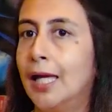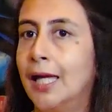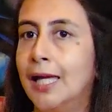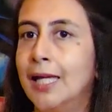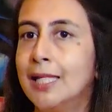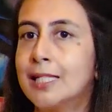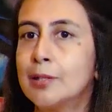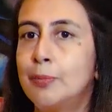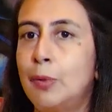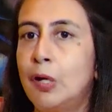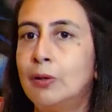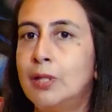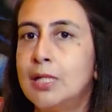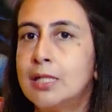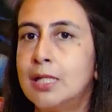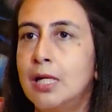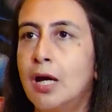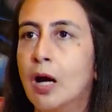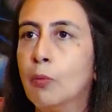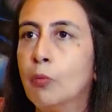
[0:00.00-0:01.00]
it's about
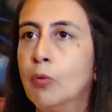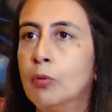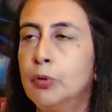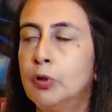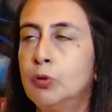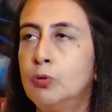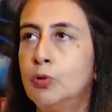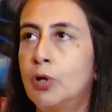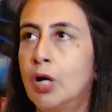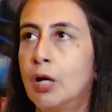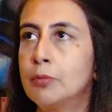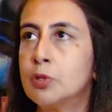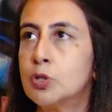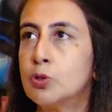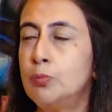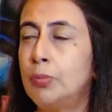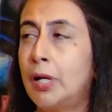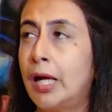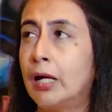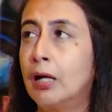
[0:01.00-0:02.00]
this young woman who comes
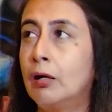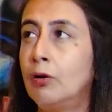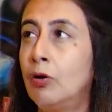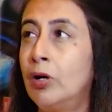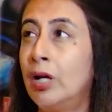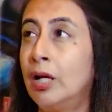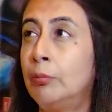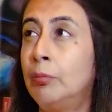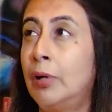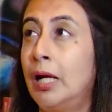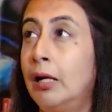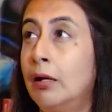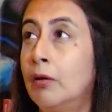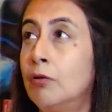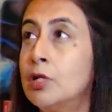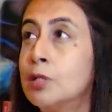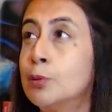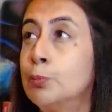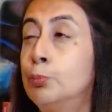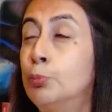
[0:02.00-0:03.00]
to Bangalore, and
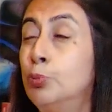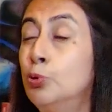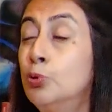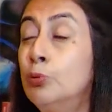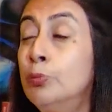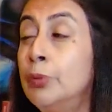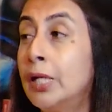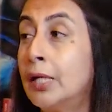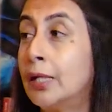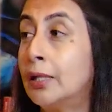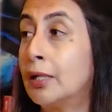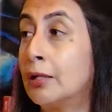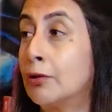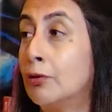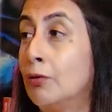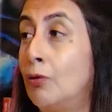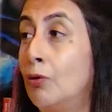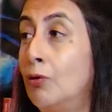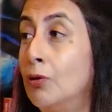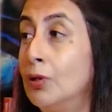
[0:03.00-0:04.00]
Bangalore is booming.
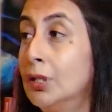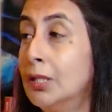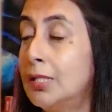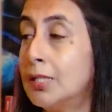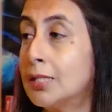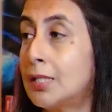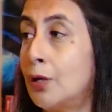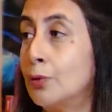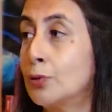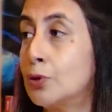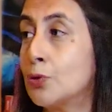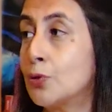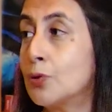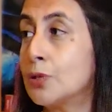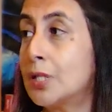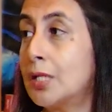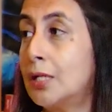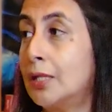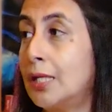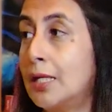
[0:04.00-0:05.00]
There are all these
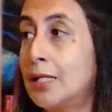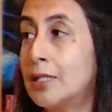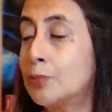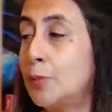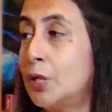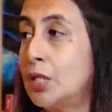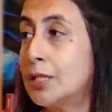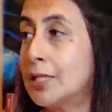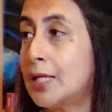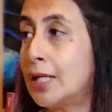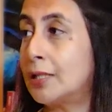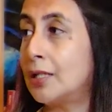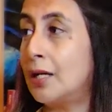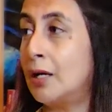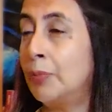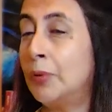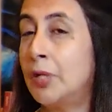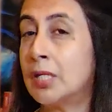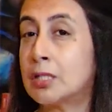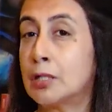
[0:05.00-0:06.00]
outsourcing things being set
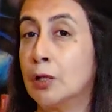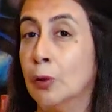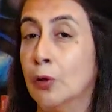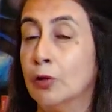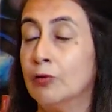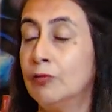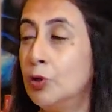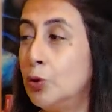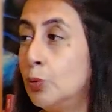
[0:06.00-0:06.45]
up. There's a lot of